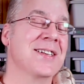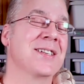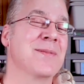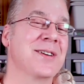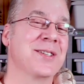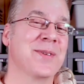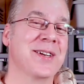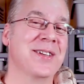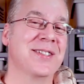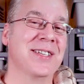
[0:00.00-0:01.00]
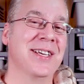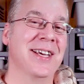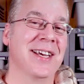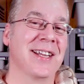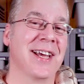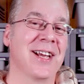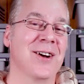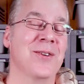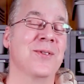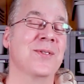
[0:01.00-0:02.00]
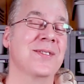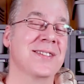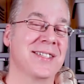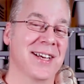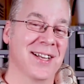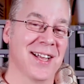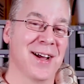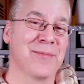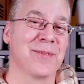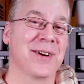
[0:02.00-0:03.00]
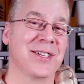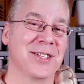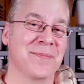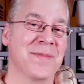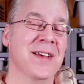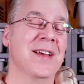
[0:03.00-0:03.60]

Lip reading: similar to what you'd see in like a wholesale operation.